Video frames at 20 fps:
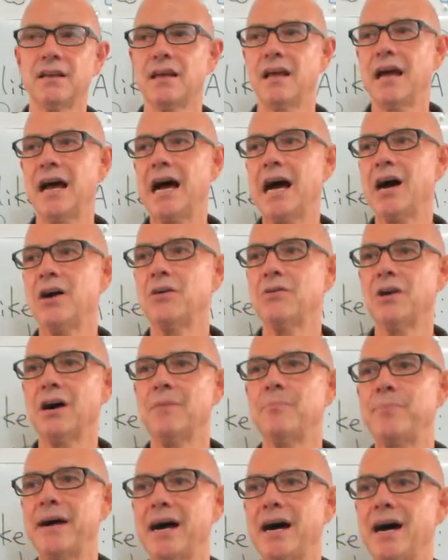how
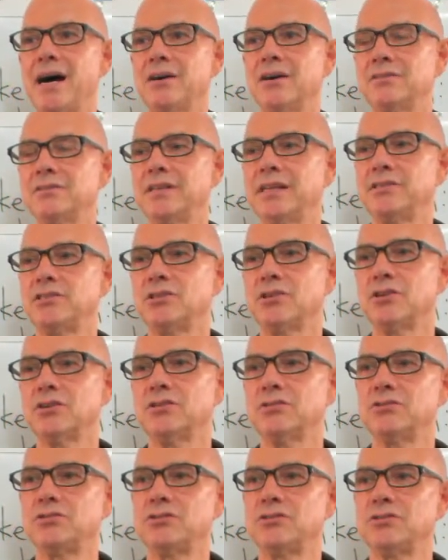about let's
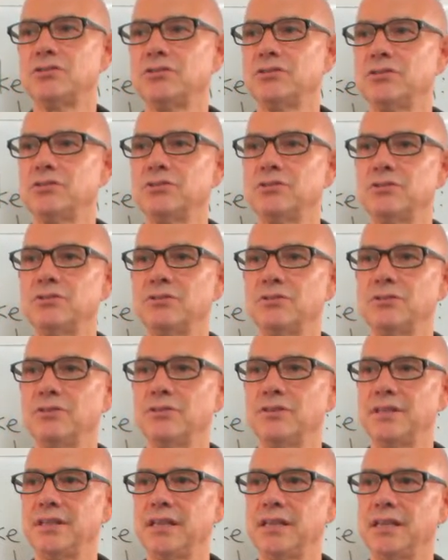go to
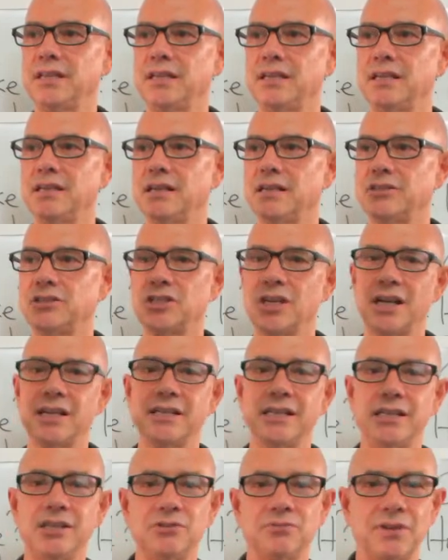the
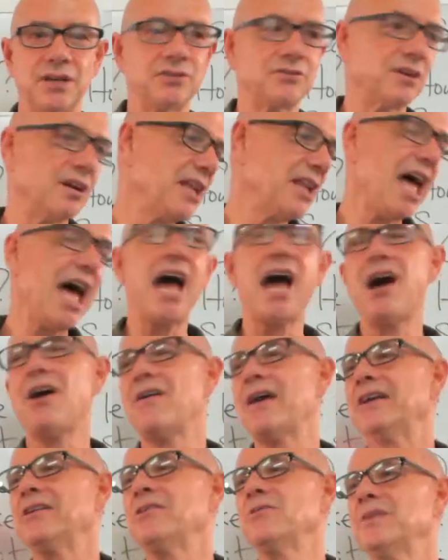Chinese restaurant? No,
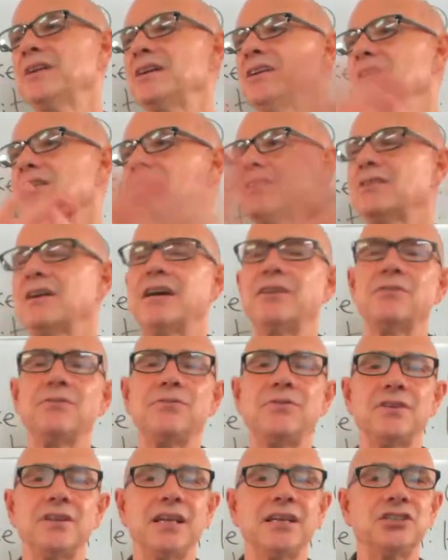I don't want to go. I don't
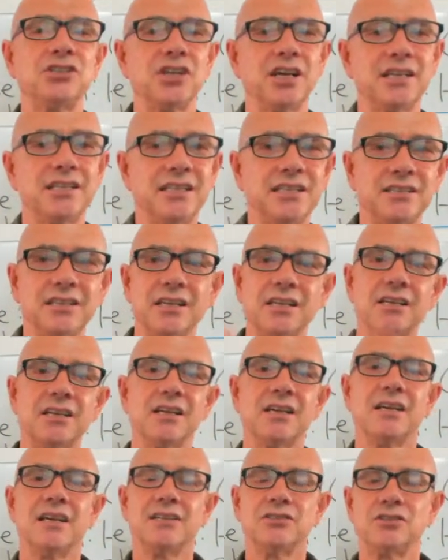feel like Chinese.
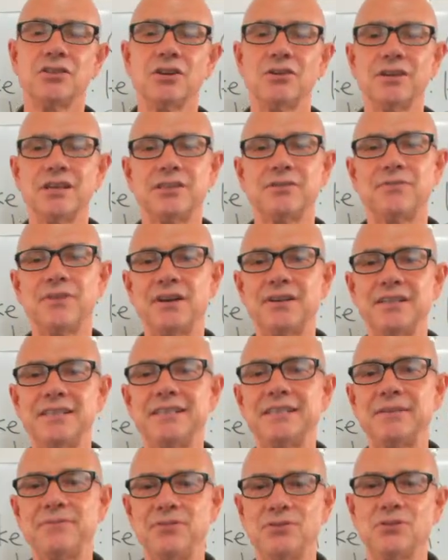So it's very
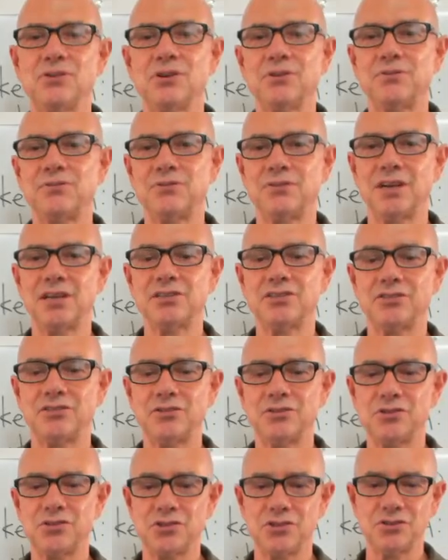difficult for us
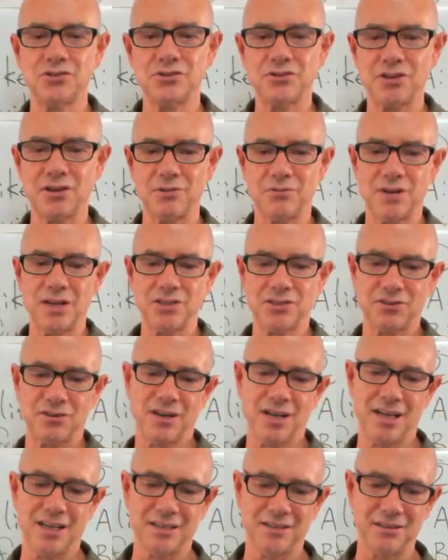to choose a
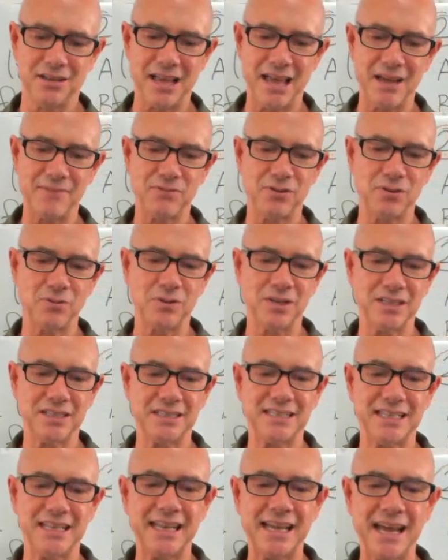restaurant. Everyone
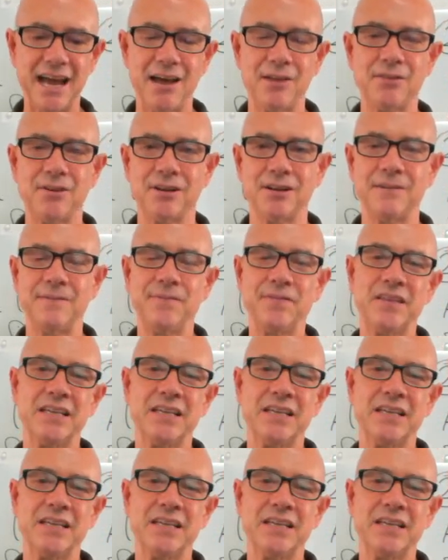together,